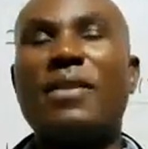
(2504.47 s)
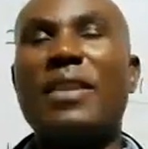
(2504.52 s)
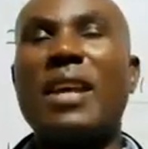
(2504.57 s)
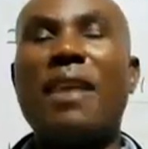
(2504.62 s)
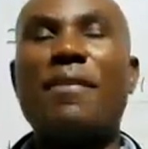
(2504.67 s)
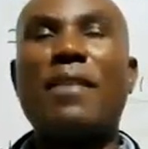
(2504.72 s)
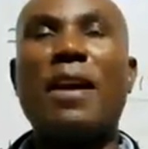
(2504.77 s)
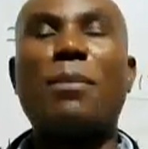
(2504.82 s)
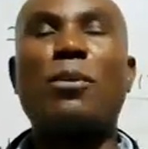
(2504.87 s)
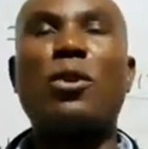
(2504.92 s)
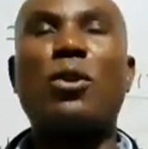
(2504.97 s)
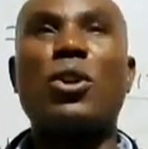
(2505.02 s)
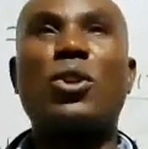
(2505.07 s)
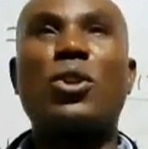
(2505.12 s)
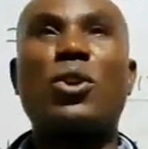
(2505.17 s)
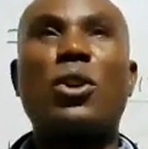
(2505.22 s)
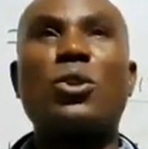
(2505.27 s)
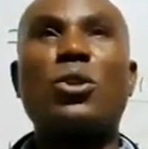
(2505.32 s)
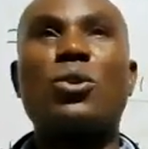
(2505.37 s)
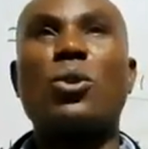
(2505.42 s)
Therefore, I'm
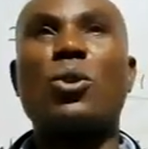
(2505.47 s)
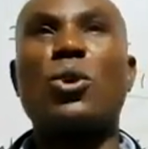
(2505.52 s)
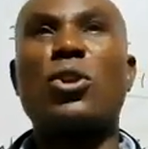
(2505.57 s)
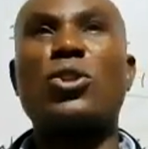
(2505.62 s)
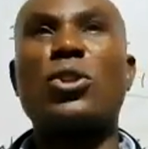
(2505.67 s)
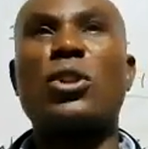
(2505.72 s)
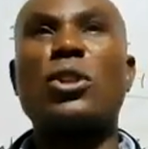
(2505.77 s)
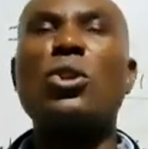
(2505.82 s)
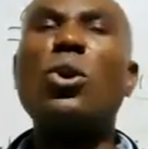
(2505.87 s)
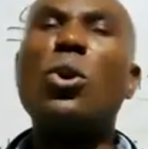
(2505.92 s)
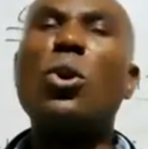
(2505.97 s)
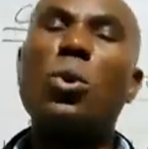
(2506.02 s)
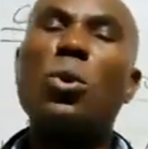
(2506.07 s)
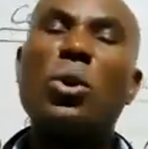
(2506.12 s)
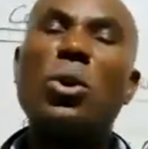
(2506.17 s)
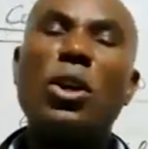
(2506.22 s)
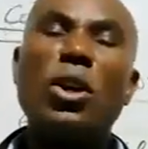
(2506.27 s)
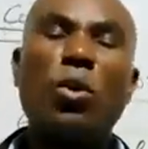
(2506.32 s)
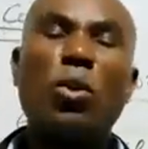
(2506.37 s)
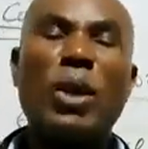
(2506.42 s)
not going to consolidate.
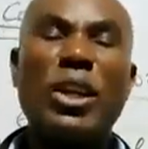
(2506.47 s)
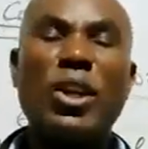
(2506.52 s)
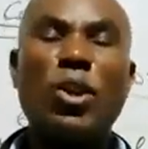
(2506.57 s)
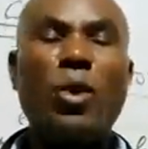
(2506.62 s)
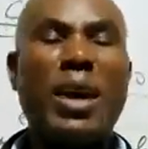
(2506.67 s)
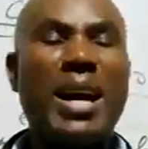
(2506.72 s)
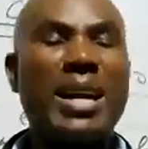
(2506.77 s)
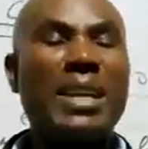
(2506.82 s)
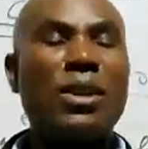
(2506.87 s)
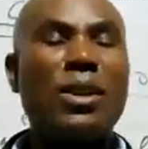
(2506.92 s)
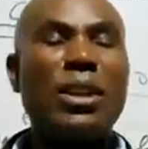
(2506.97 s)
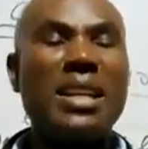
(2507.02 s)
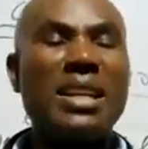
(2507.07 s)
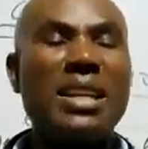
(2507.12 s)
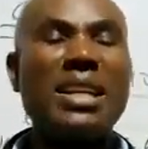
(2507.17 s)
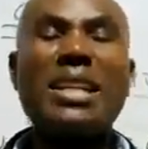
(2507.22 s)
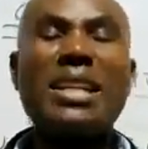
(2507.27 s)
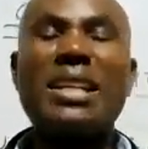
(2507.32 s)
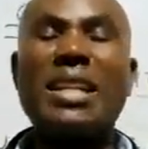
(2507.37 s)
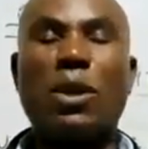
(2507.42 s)
No, when you are
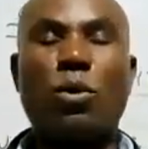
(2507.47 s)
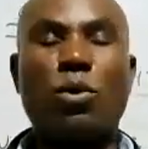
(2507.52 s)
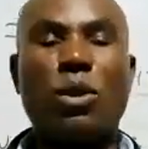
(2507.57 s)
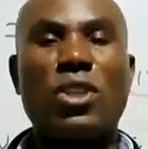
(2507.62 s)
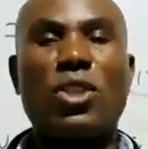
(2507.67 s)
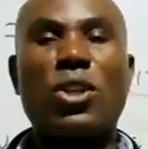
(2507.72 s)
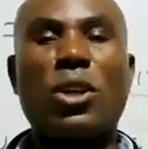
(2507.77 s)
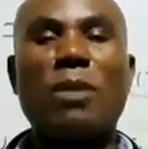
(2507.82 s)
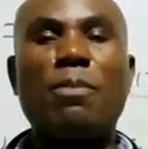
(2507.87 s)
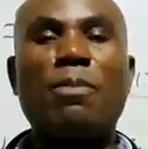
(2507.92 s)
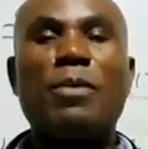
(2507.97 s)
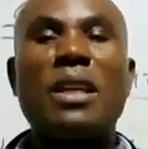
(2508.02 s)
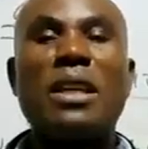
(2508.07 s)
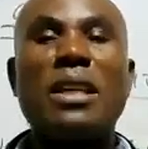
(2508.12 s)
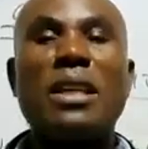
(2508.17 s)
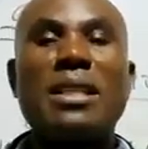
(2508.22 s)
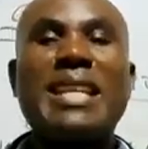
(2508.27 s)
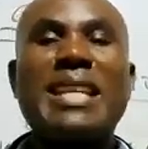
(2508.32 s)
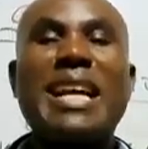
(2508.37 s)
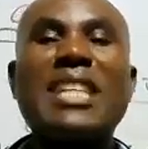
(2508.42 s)
reading the question,
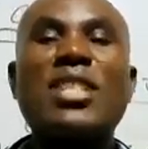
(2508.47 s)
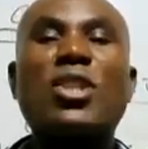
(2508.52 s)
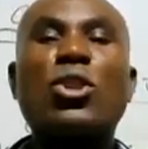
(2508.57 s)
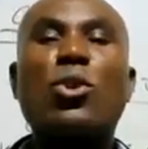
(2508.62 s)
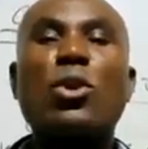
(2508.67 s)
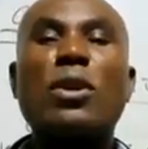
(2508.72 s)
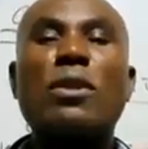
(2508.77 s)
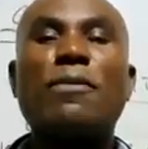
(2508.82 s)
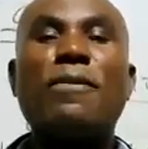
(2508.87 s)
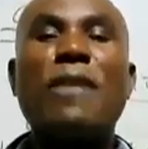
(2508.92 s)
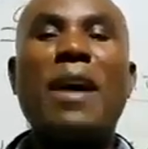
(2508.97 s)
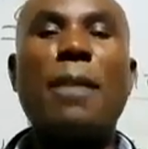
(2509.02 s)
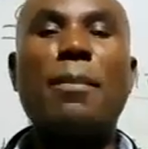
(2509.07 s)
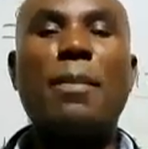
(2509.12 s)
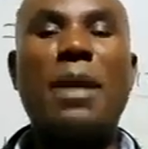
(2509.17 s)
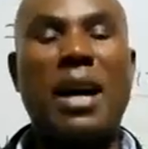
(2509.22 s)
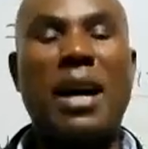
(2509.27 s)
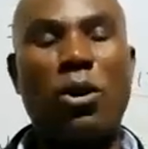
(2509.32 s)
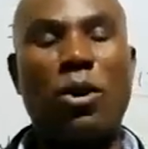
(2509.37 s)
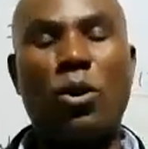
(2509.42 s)
just
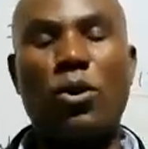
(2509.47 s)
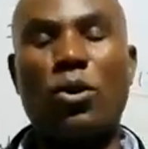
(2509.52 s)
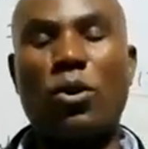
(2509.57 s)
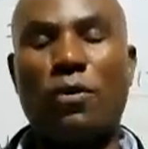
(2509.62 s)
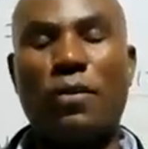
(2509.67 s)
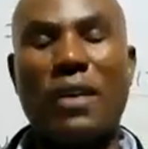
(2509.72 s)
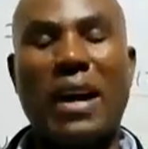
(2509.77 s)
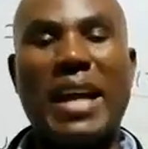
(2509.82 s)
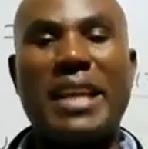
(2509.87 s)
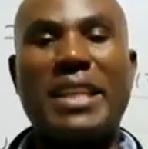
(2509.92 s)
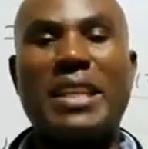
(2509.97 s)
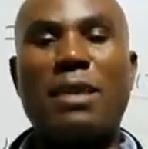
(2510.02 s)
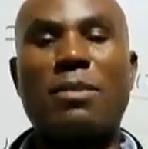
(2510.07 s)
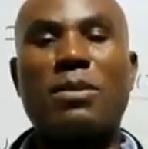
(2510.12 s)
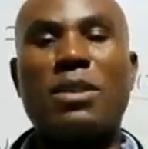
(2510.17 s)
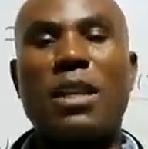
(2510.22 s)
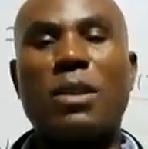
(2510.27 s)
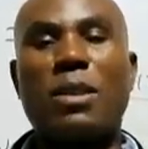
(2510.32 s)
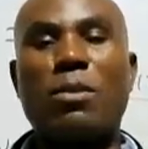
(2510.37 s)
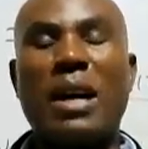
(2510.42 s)
confirm a lot of
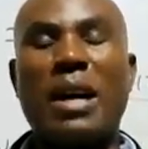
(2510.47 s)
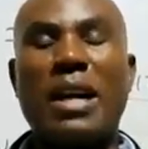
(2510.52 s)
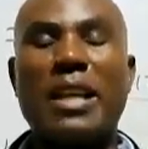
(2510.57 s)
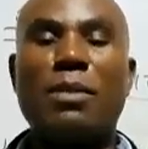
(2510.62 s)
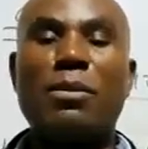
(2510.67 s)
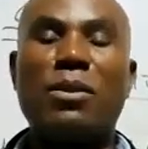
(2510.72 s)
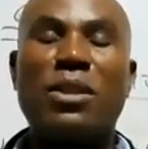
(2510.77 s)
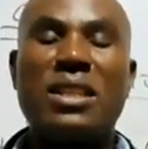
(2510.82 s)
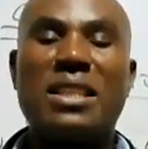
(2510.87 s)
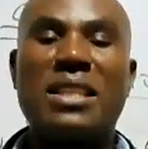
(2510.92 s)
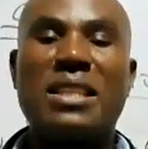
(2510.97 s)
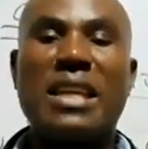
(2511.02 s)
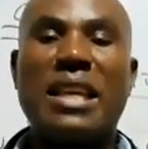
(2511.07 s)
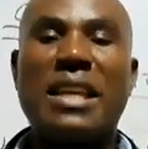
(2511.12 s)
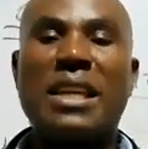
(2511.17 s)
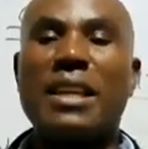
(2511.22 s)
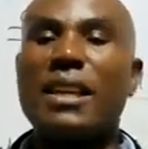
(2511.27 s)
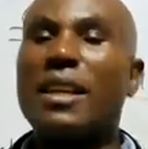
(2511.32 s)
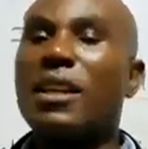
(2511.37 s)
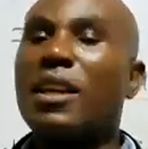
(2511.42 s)
items that Mwalimu is
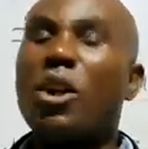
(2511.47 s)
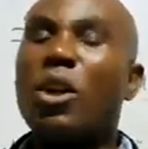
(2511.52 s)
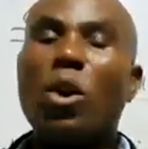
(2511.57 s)
saying.